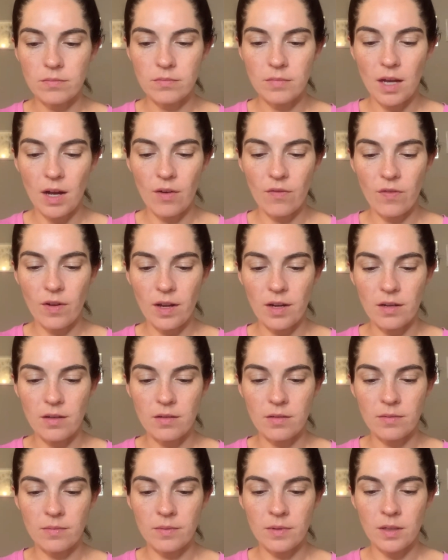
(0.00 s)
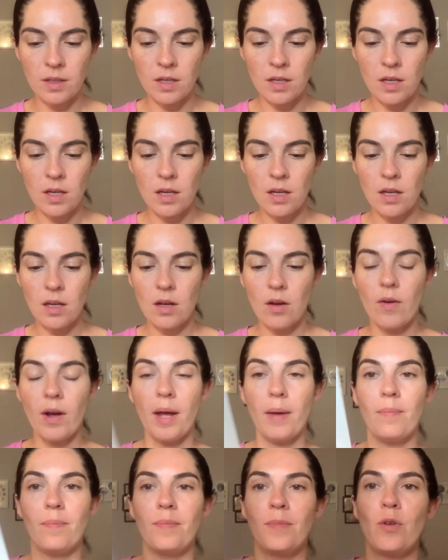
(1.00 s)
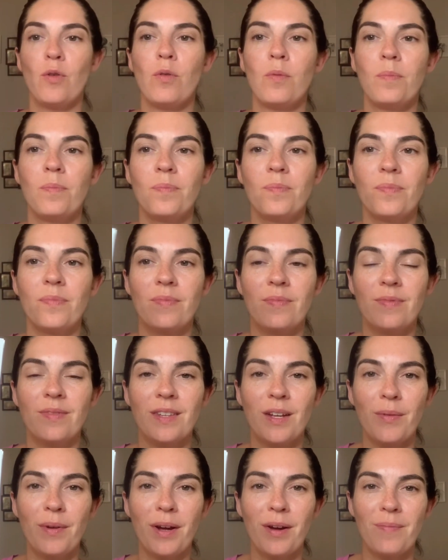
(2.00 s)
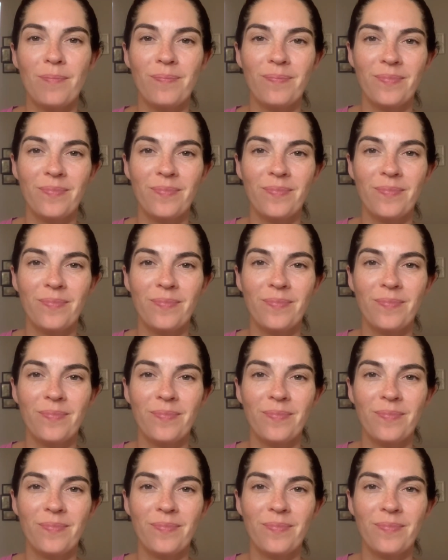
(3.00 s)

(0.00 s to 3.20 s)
How fun. Okay, cool. Here we go.